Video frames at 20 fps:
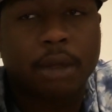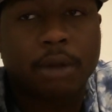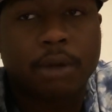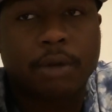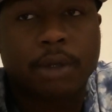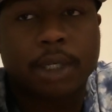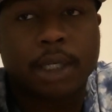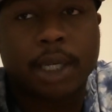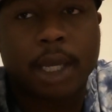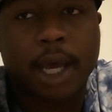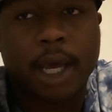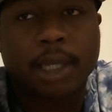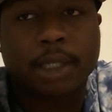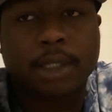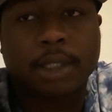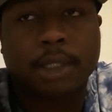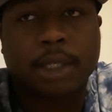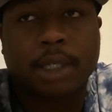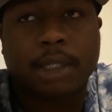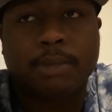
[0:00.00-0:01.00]
Luka
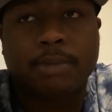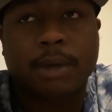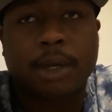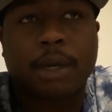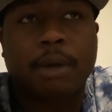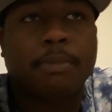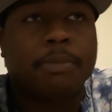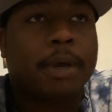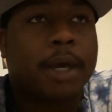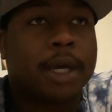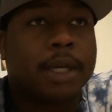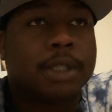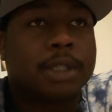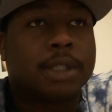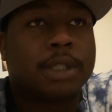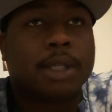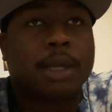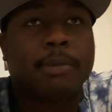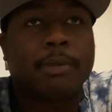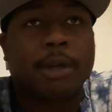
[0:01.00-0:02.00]
Doncic has been compared
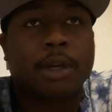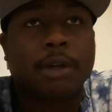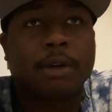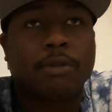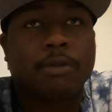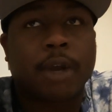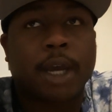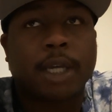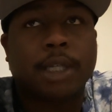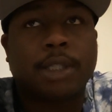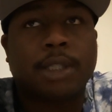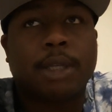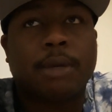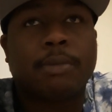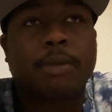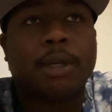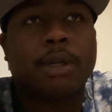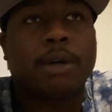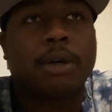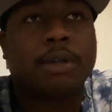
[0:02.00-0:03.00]
to some of the great,
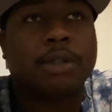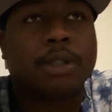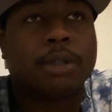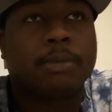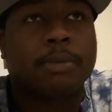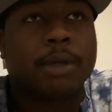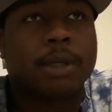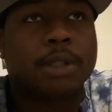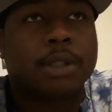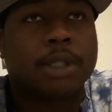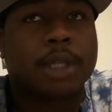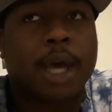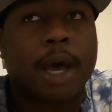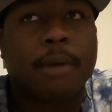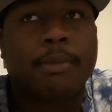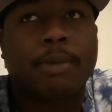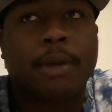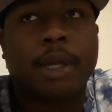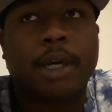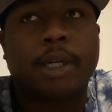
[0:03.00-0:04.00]
some of the some of the
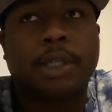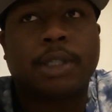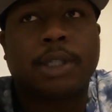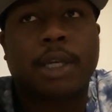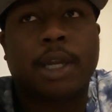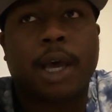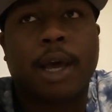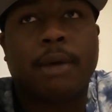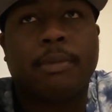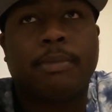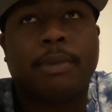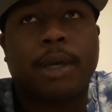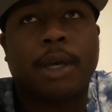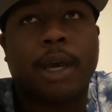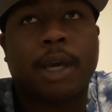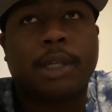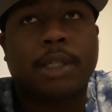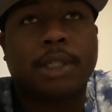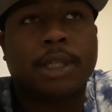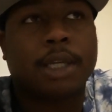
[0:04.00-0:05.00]
top players in the
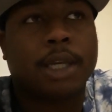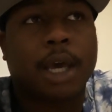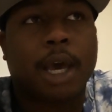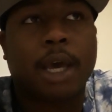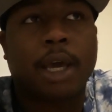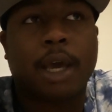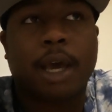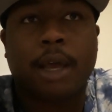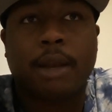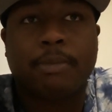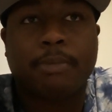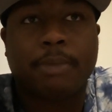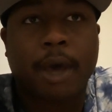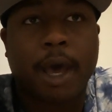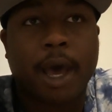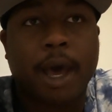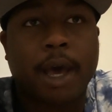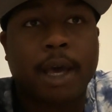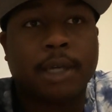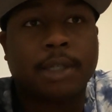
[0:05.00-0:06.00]
NBA today and
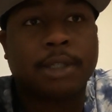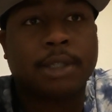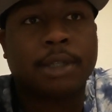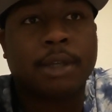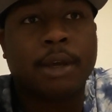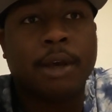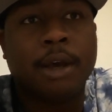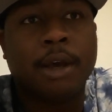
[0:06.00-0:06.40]
past.